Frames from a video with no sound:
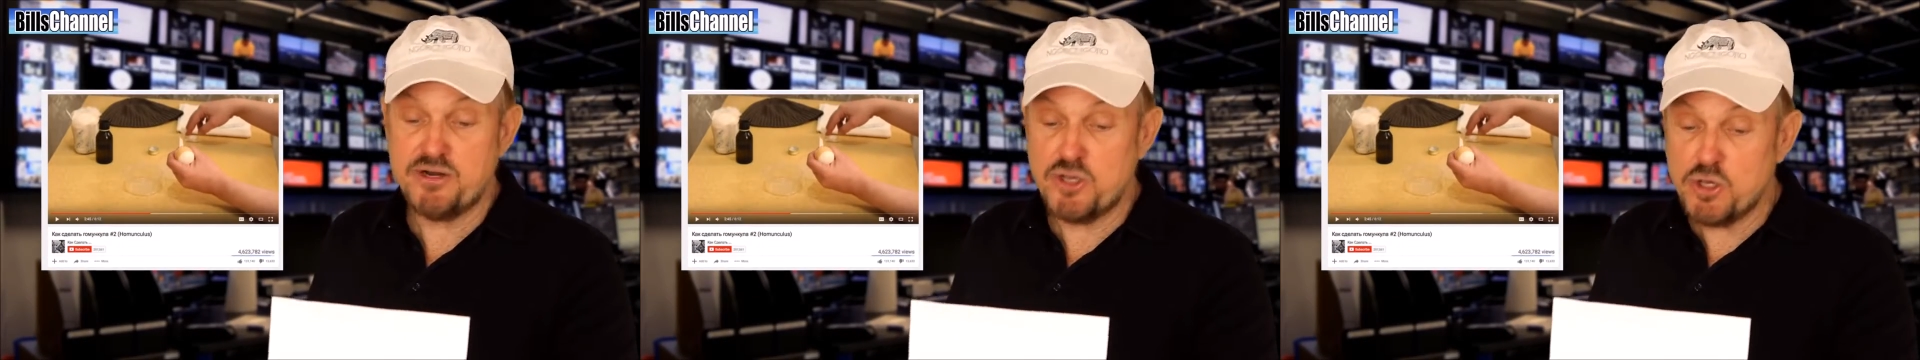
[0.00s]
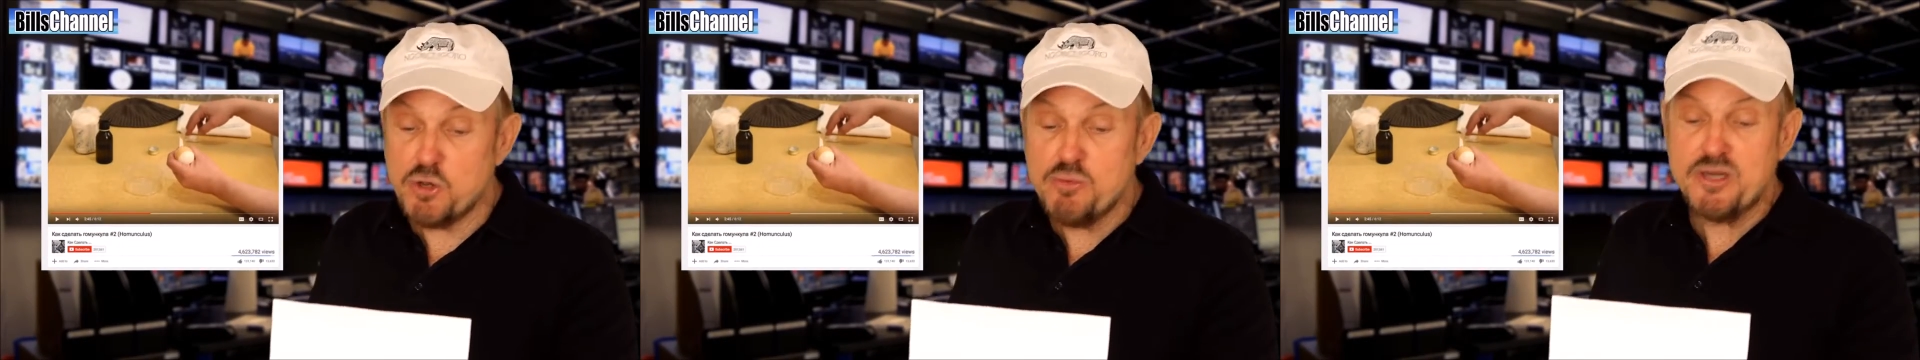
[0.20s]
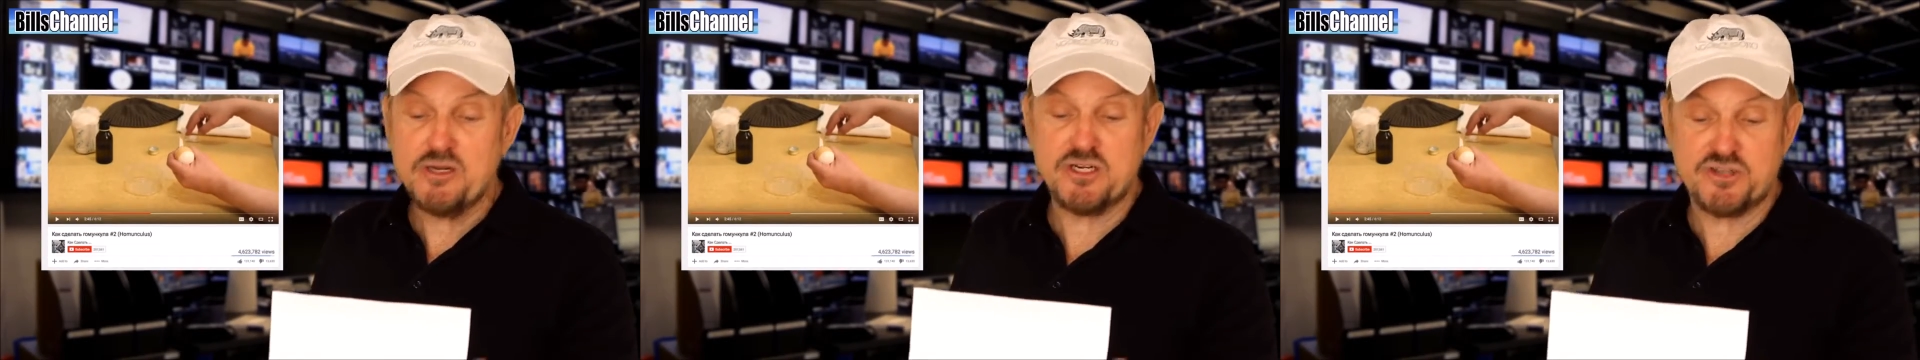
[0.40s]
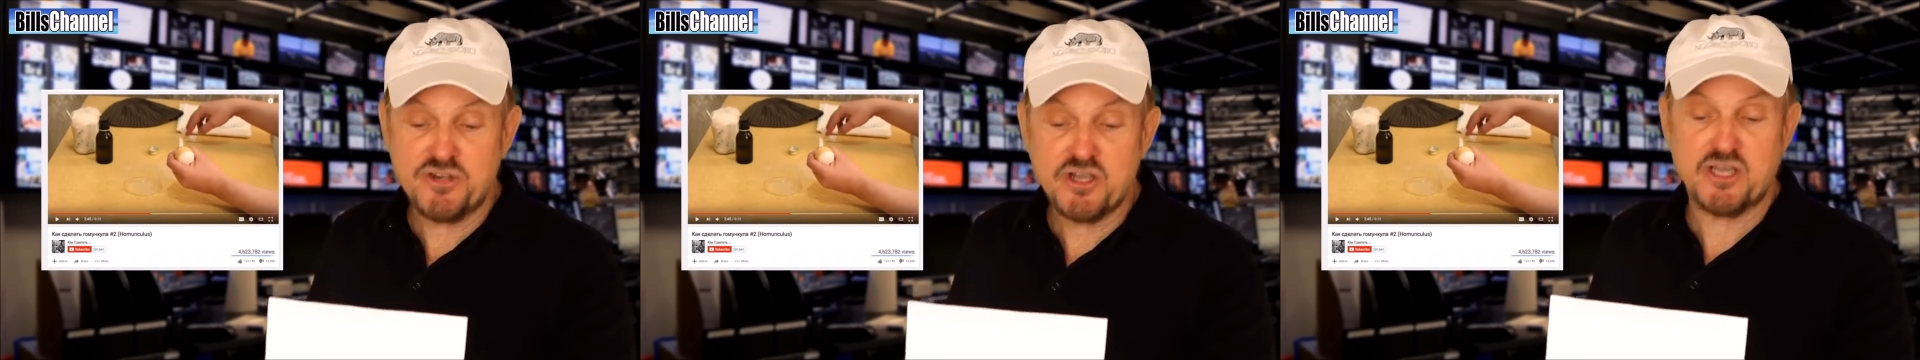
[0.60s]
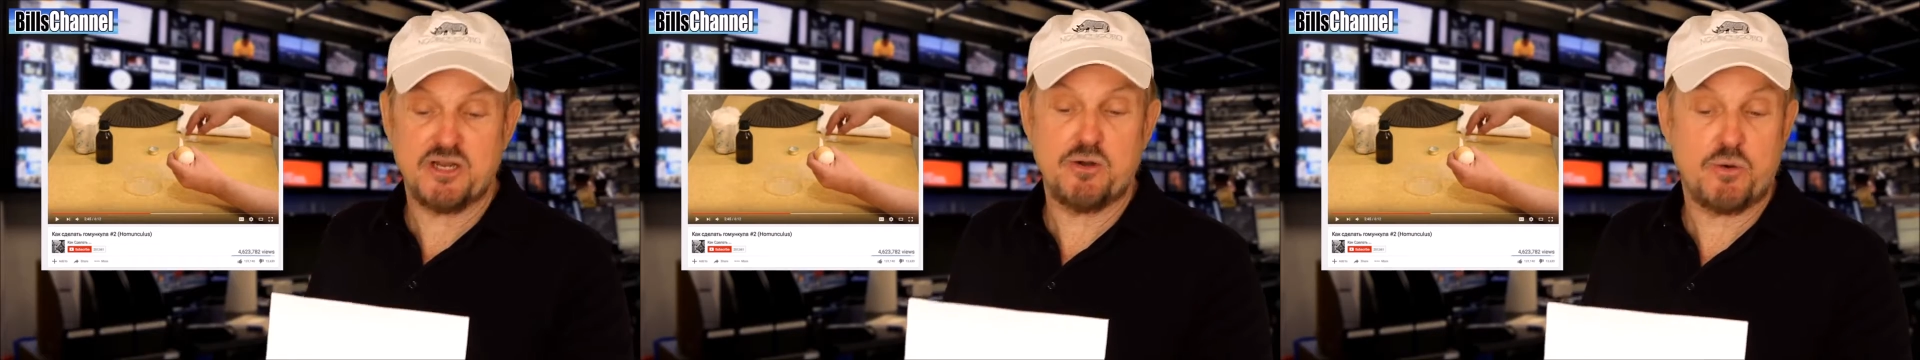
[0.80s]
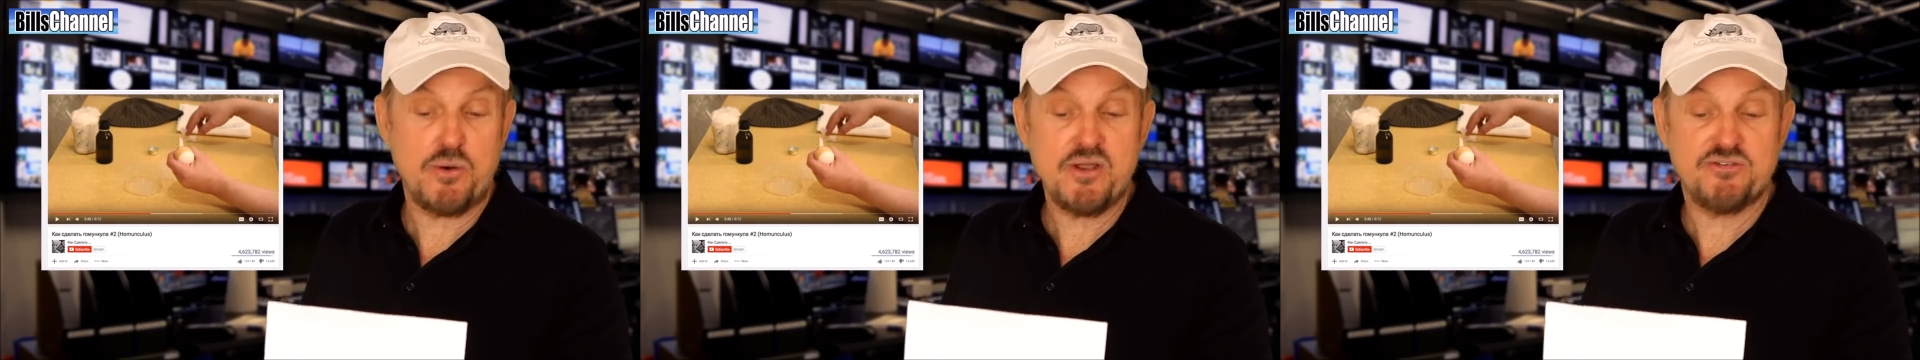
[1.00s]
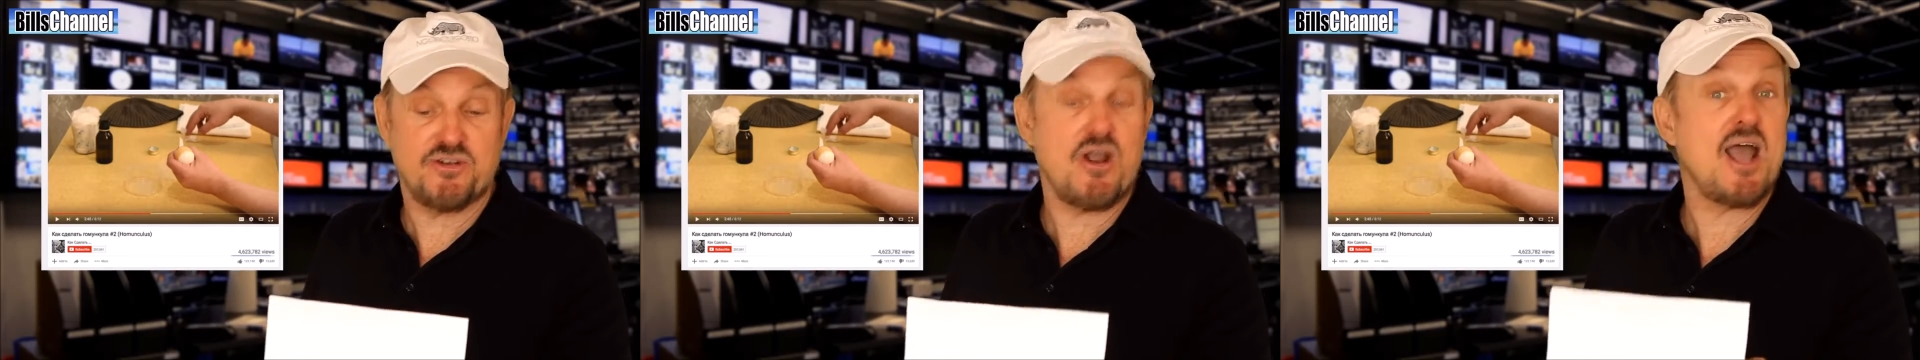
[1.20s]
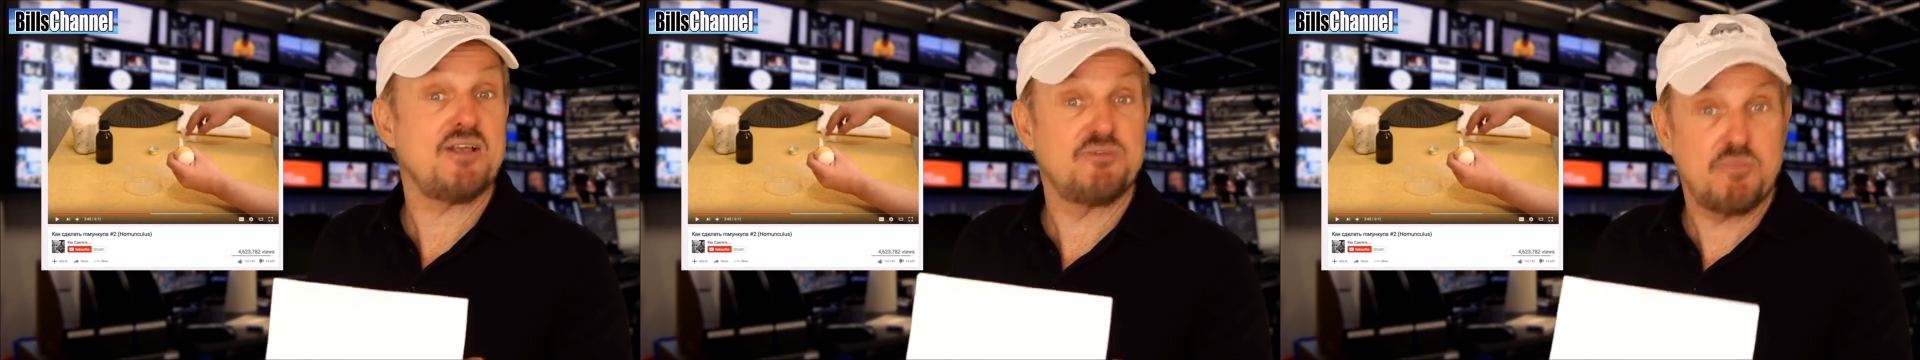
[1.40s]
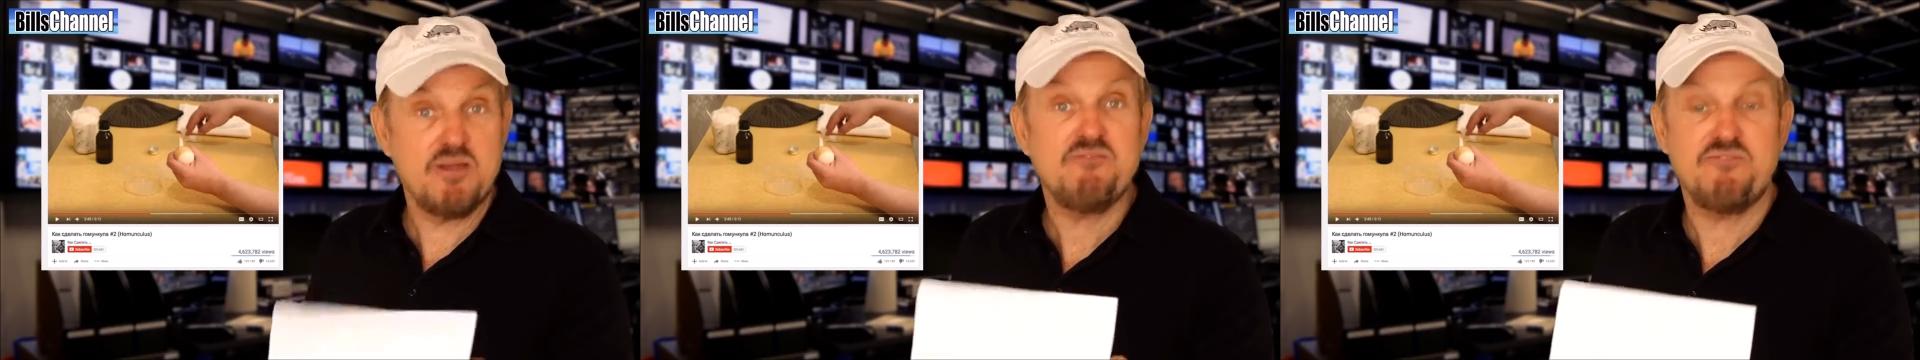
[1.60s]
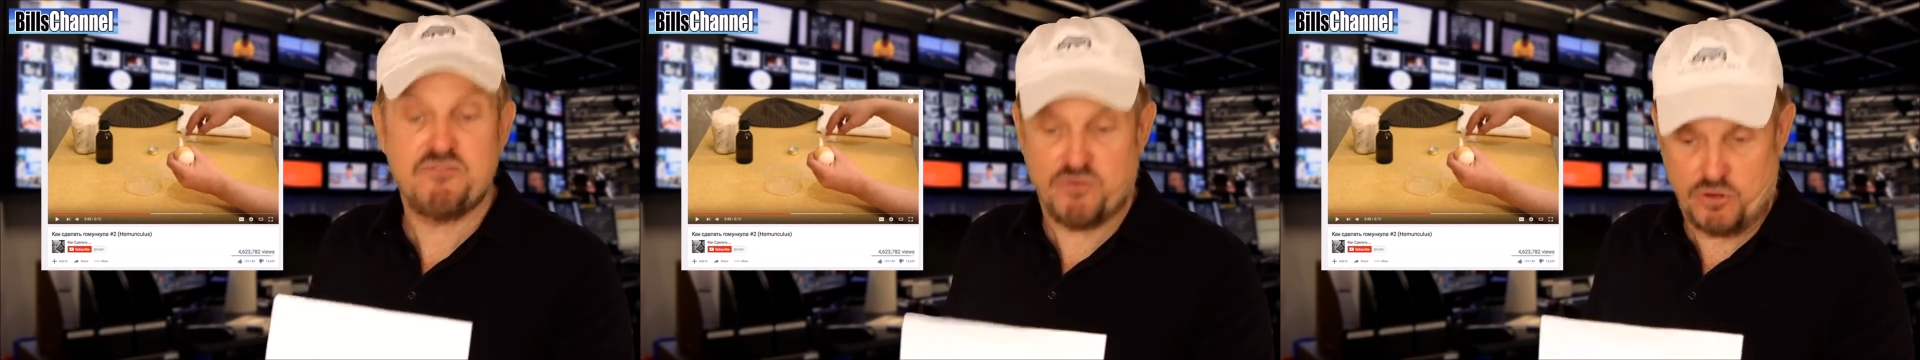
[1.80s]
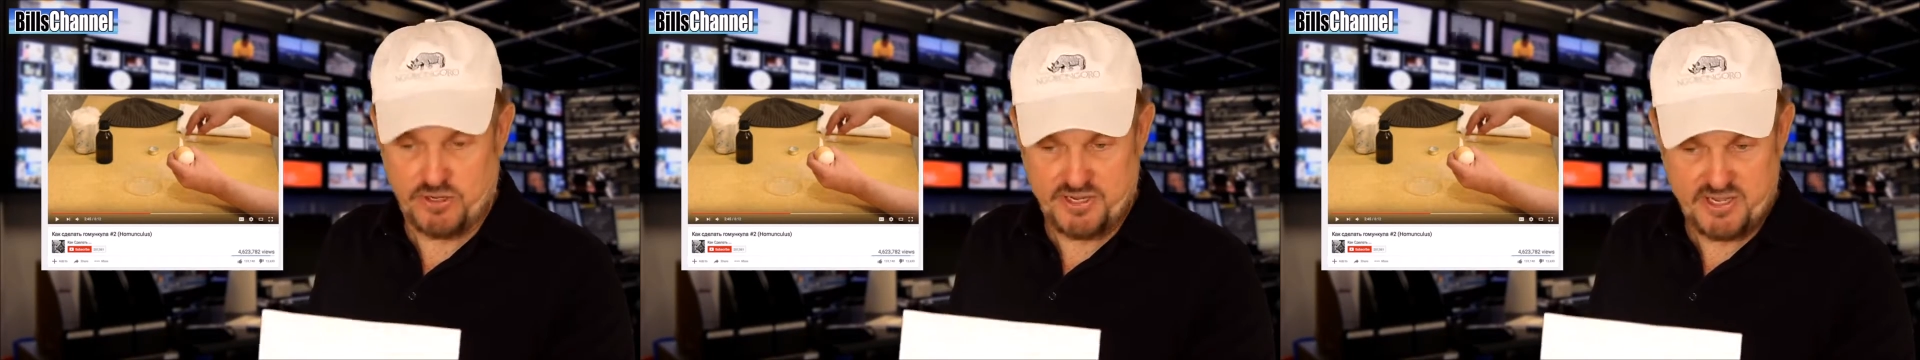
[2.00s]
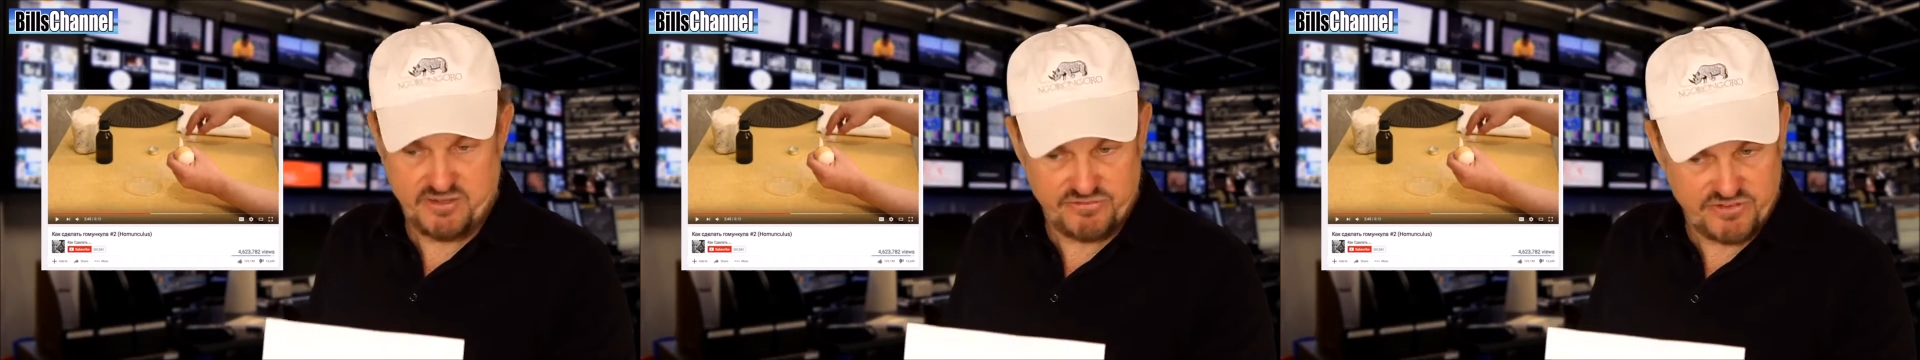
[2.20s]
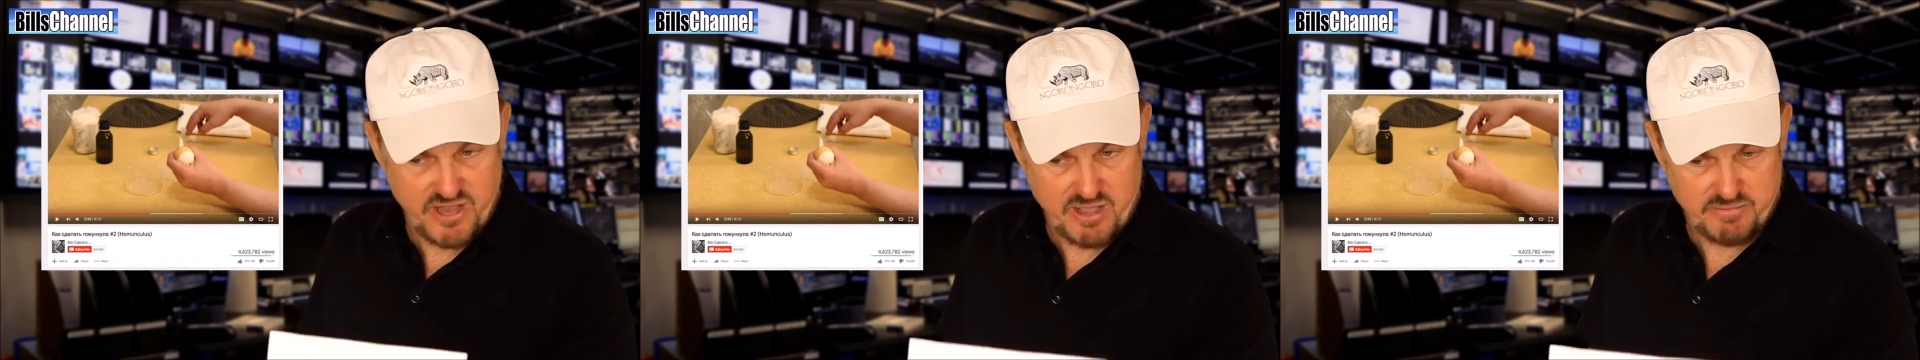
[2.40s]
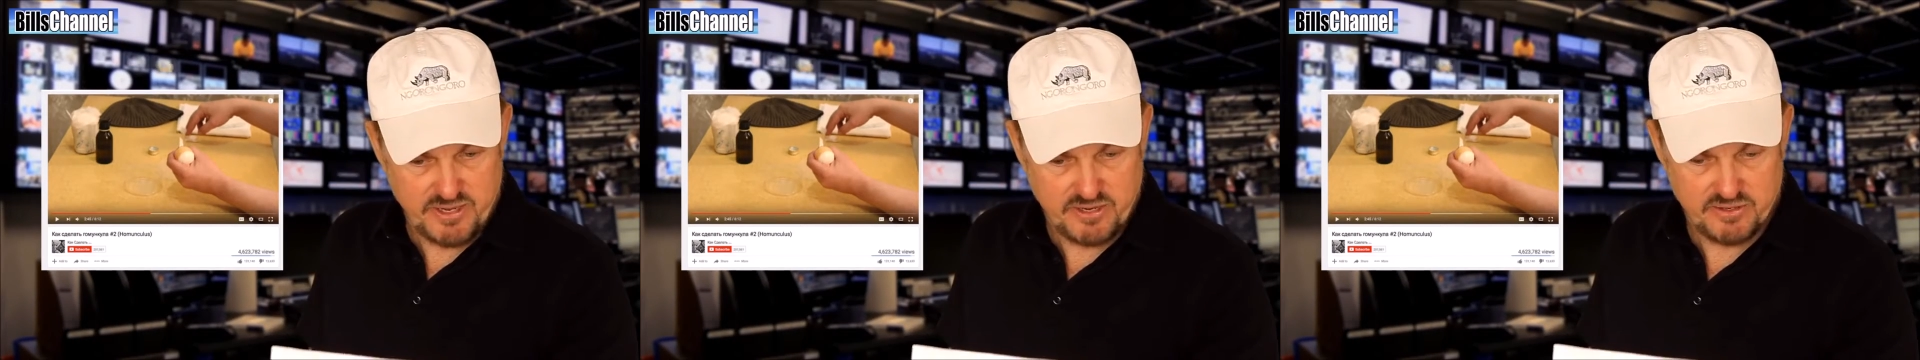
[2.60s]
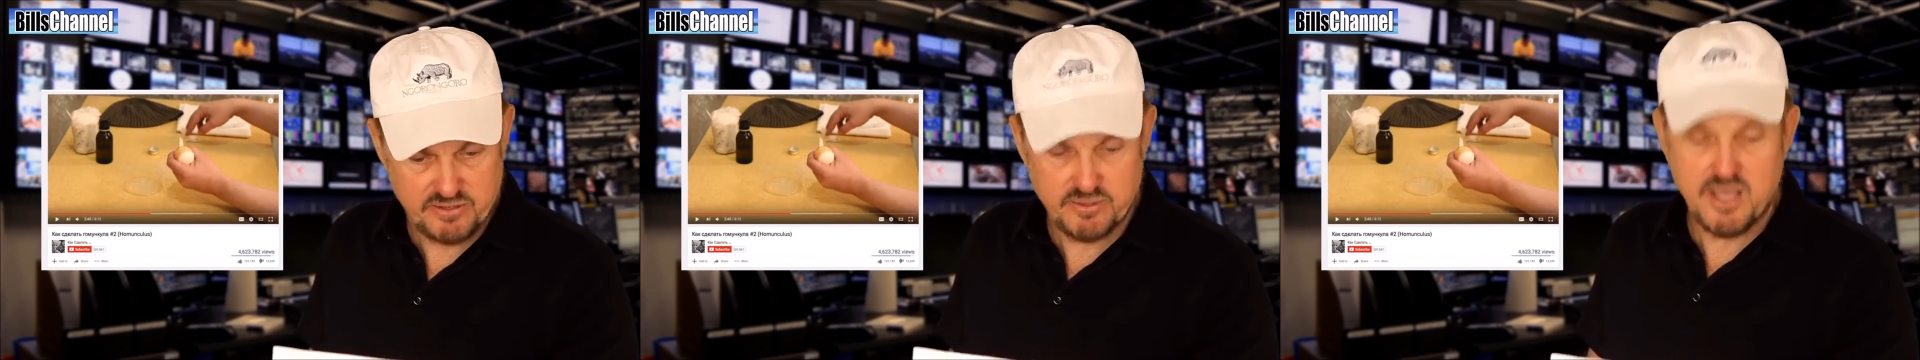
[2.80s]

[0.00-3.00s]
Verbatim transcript: human chicken creature has been fully examined.